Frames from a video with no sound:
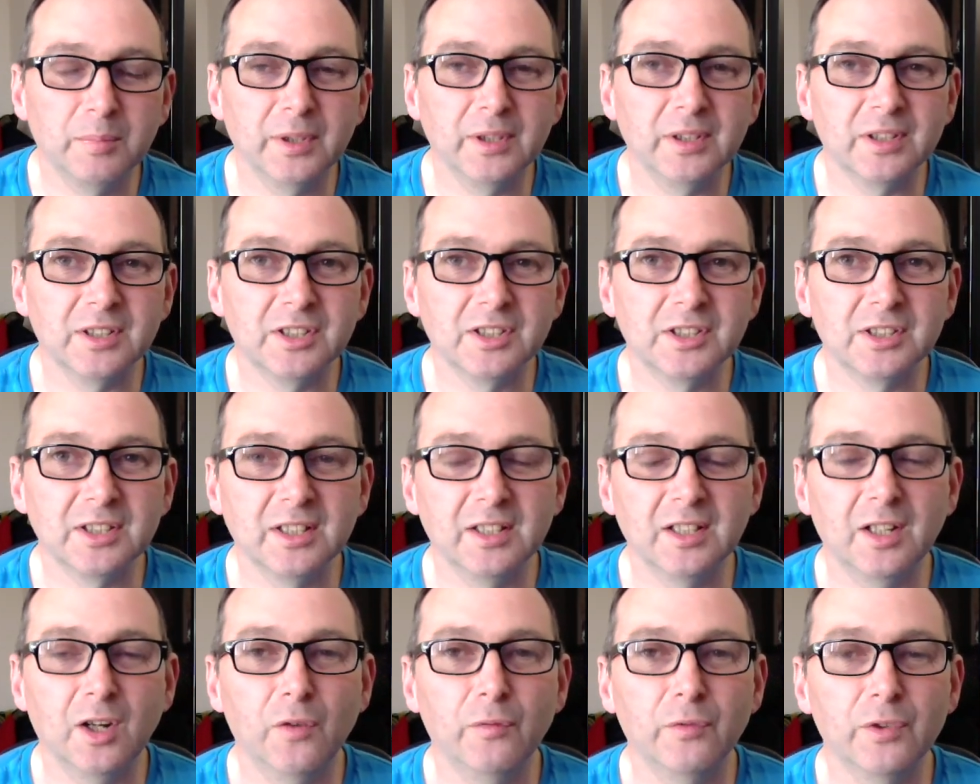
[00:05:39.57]
But
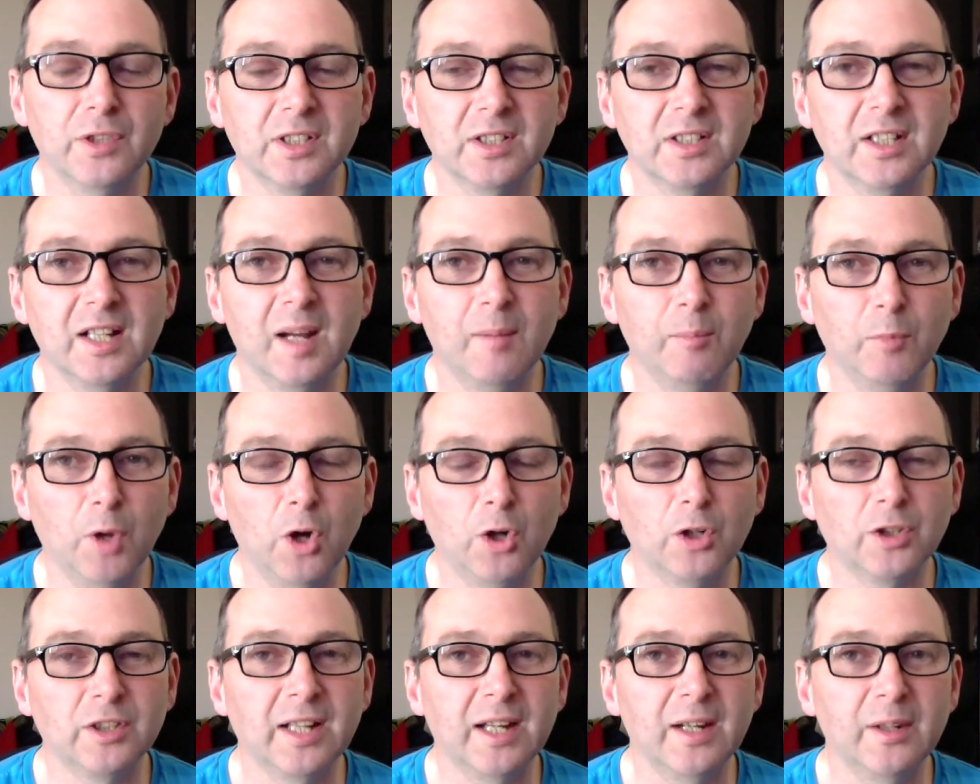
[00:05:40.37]
obviously I'm
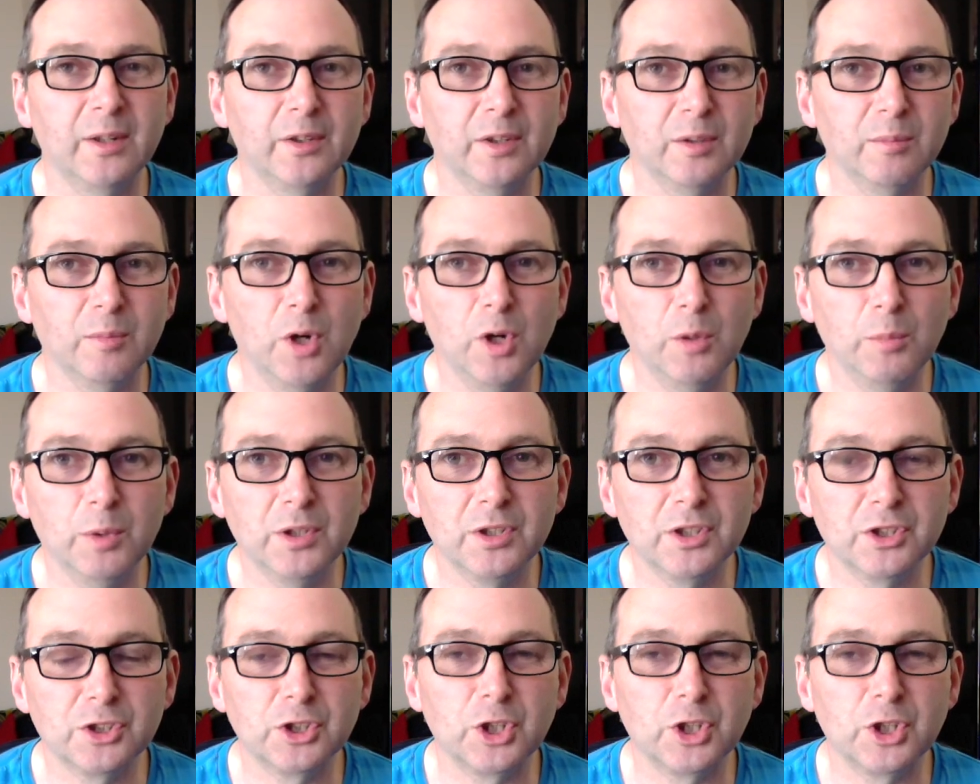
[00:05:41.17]
locked down at the moment.